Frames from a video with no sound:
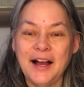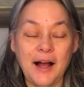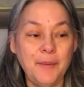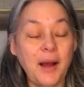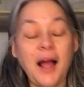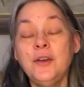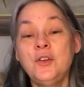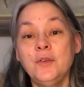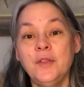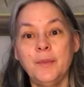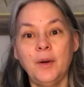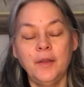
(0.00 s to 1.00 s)
I
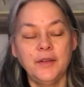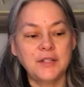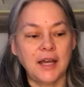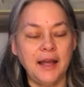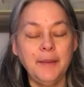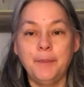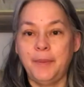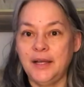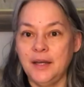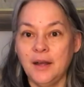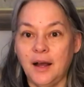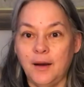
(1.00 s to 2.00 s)
do them all the time,
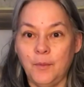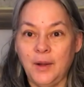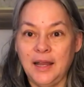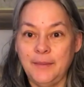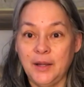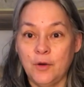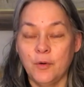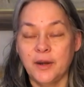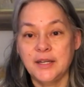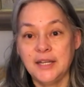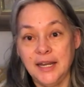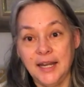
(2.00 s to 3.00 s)
but not while I'm in
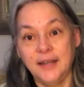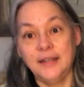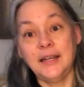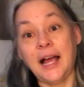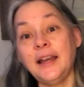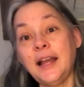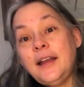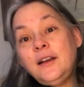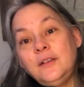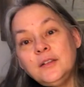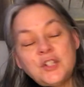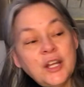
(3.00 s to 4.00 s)
quarantine, and I
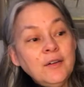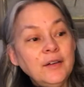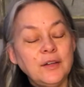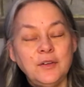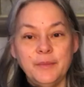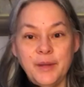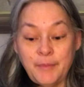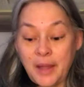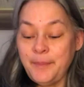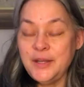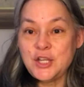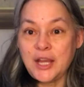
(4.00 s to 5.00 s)
don't generally do them in
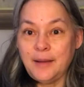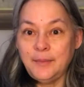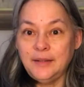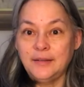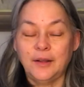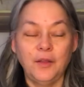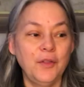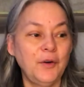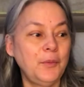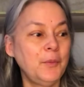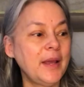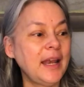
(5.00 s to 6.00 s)
my pajamas.
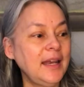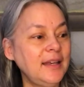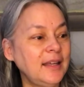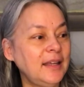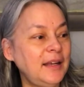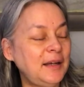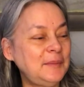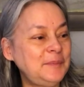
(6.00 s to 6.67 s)
Although when I did,